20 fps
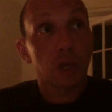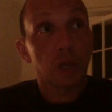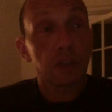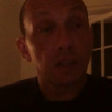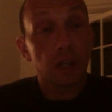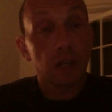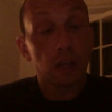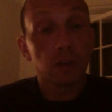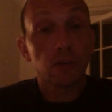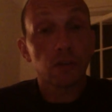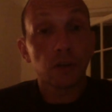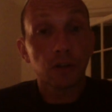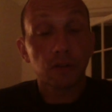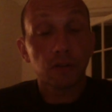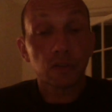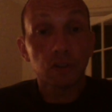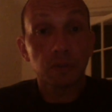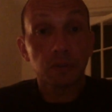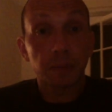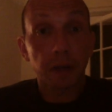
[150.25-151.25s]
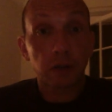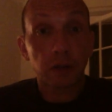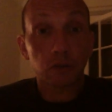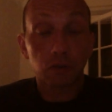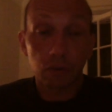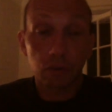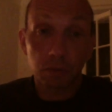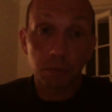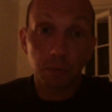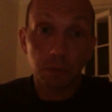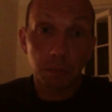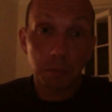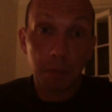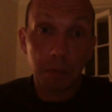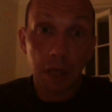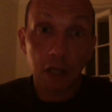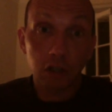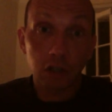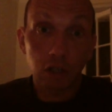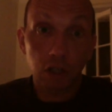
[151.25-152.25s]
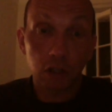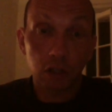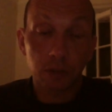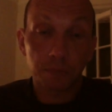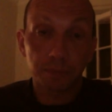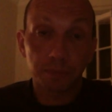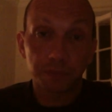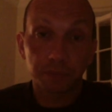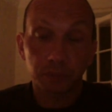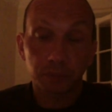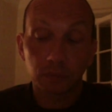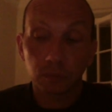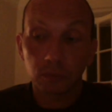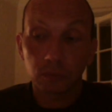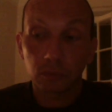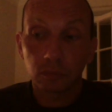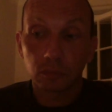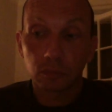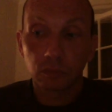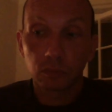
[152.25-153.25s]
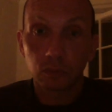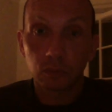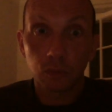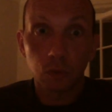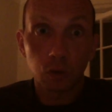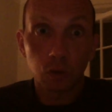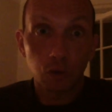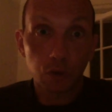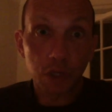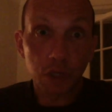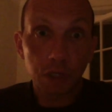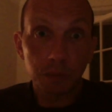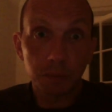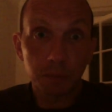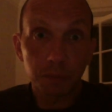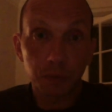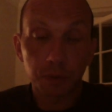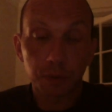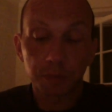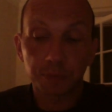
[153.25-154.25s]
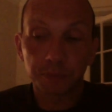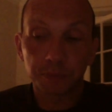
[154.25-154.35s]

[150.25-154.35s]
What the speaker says: the other end of the spectrum, magic, dreams,